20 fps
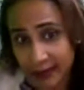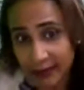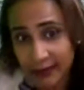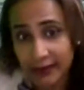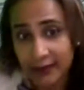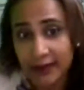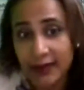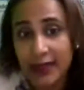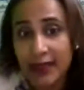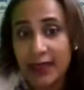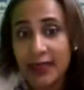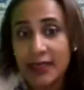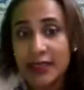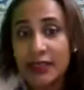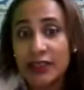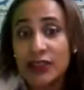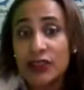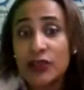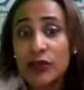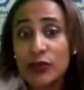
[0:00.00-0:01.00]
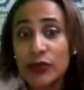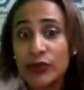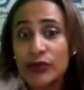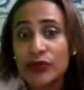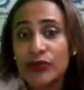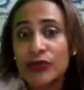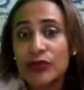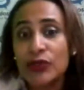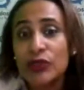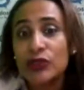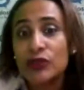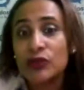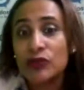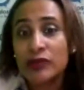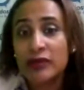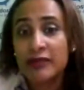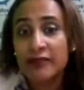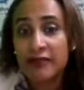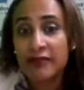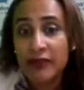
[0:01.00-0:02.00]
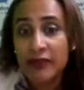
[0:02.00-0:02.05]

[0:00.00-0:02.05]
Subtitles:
It's used to refer